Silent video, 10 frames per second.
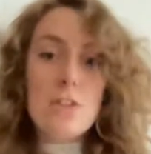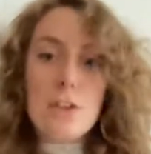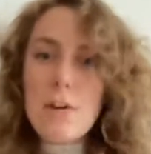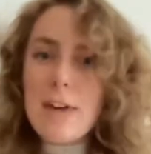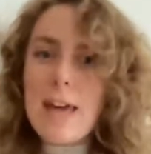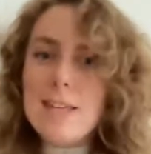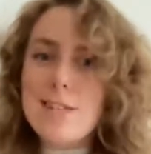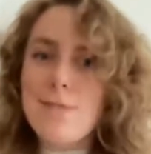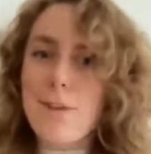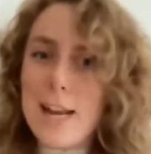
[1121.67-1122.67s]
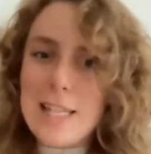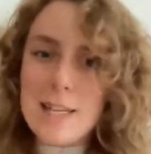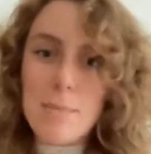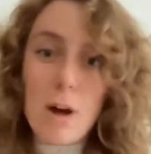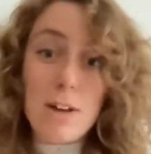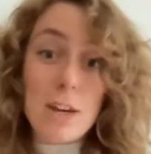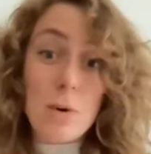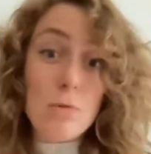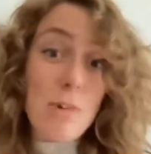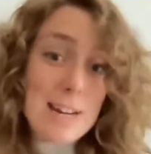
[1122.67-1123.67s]
The UK's financing market
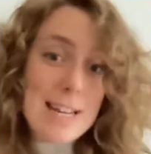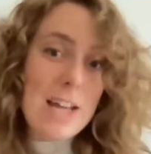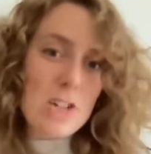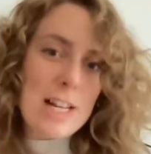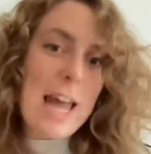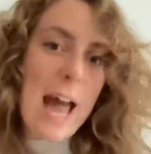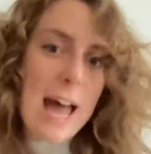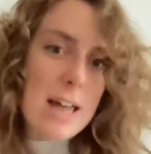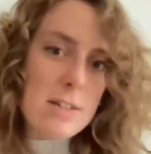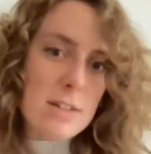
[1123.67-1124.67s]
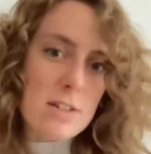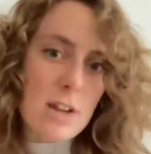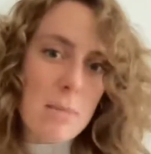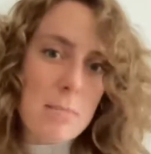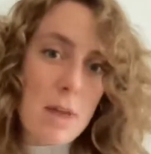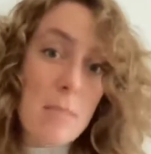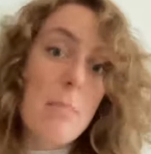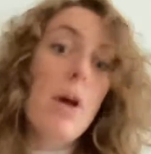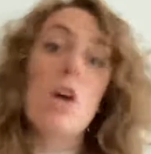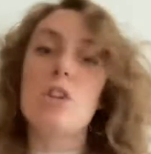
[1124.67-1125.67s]
already actually has some
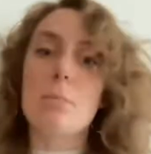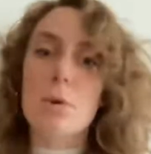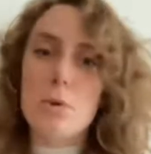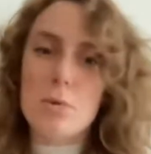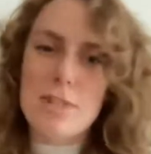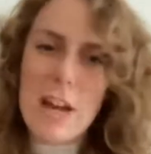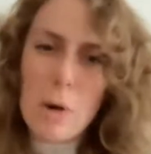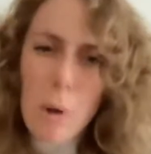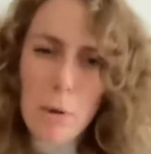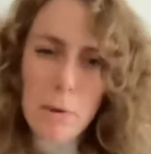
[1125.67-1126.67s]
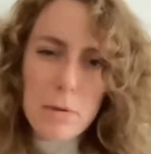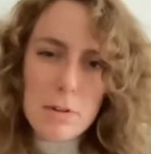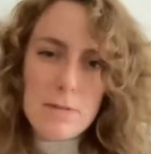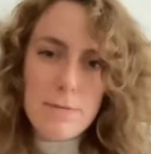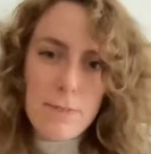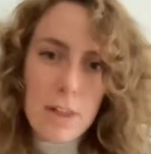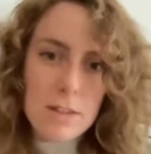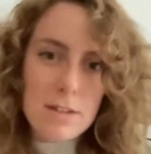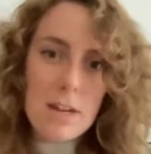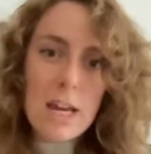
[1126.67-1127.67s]
emerging models to help homeowners
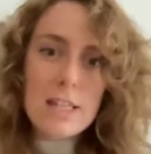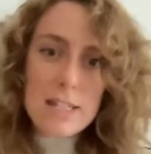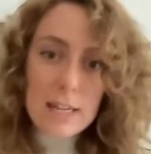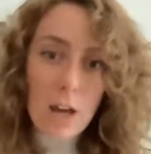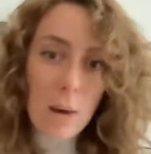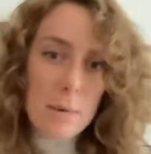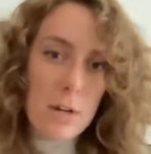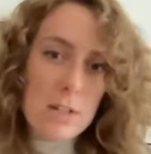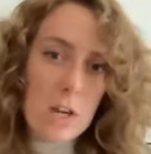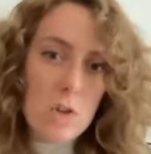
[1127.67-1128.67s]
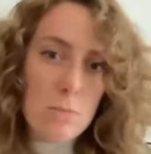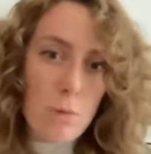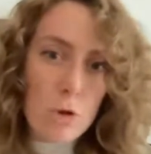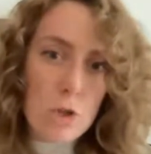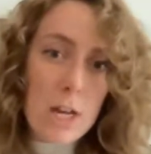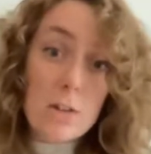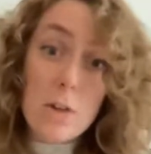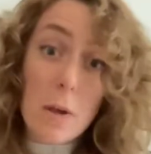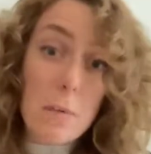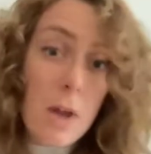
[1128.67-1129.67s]
fund decarbonisation projects.
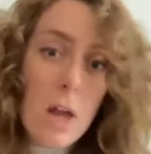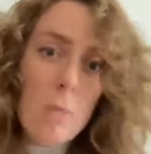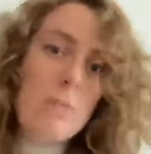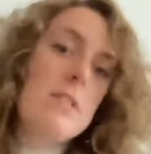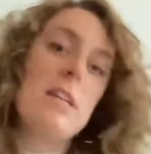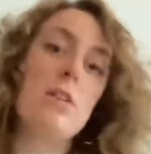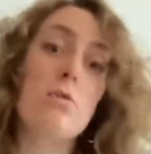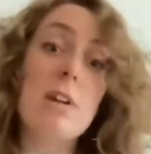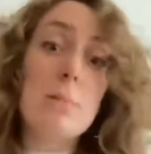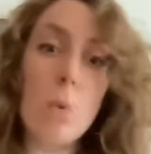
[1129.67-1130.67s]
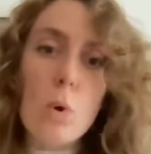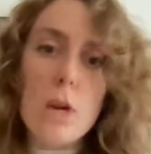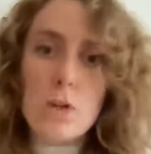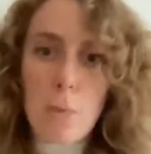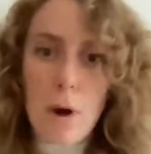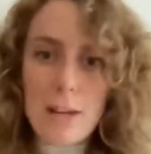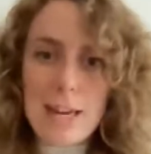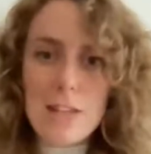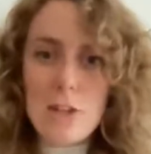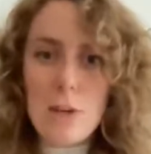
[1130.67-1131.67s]
So we've seen the green mortgage
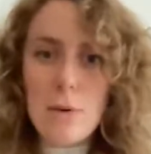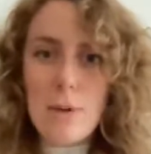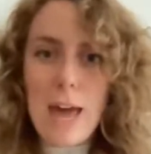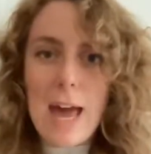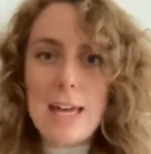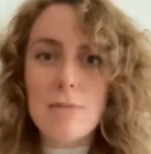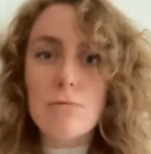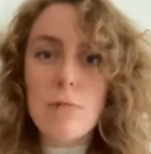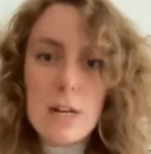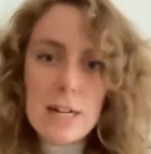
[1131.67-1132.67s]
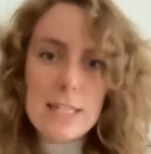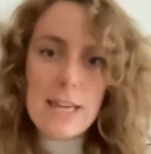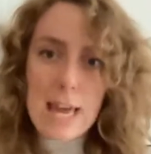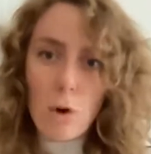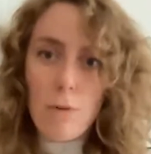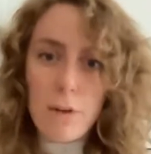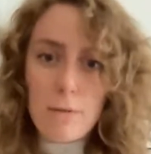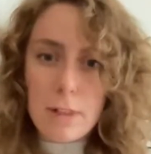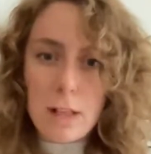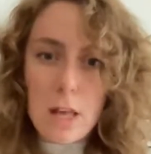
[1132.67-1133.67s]
market in the UK really take off
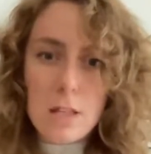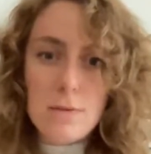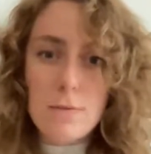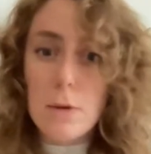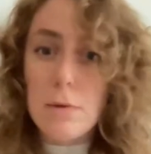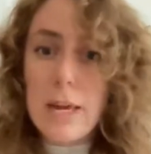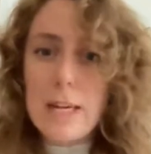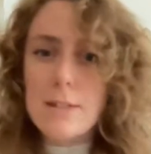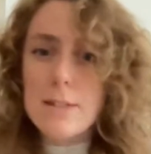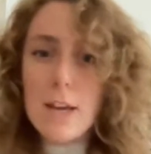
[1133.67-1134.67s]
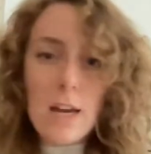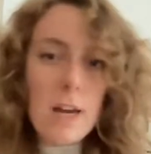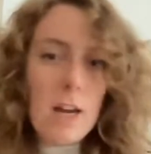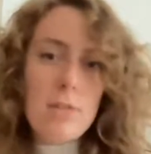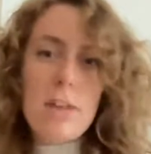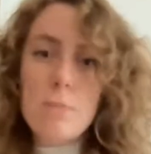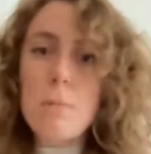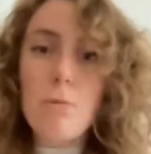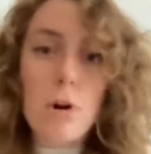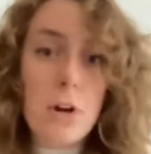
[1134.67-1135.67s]
over the last few years. There's
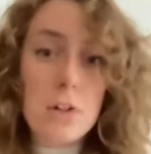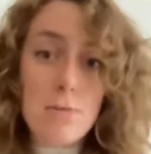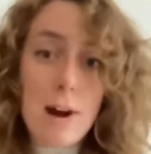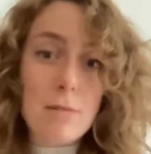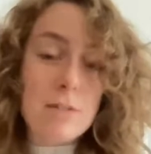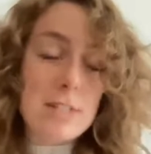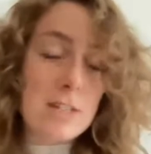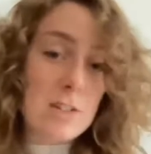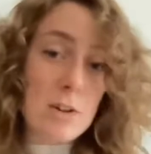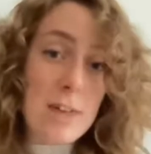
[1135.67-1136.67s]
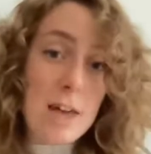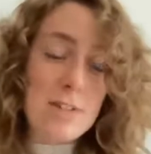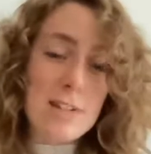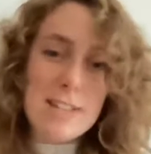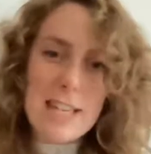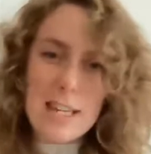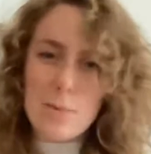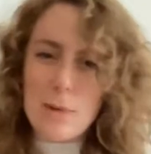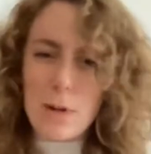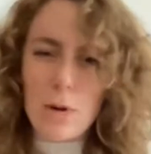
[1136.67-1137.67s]
been products around since
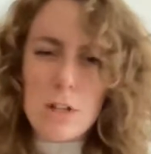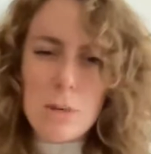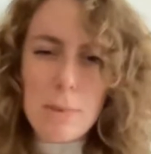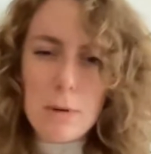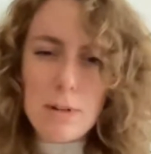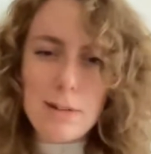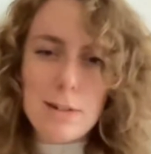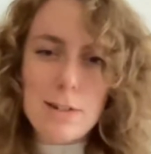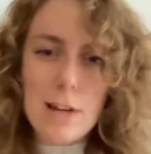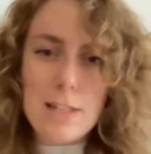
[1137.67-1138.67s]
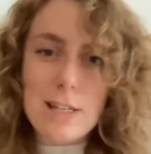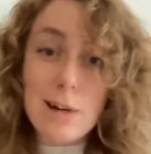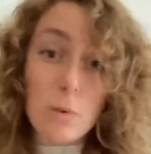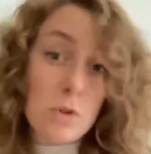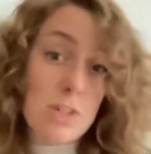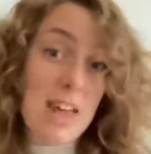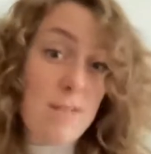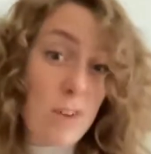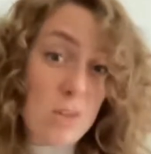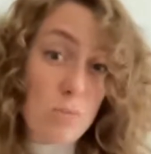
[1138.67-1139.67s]
2006 when Ecology Building Society launched
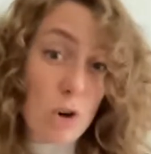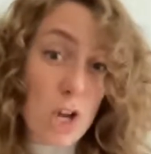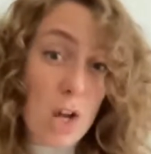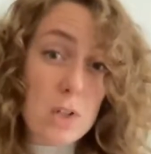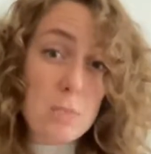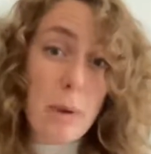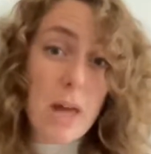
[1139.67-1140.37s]
their first product.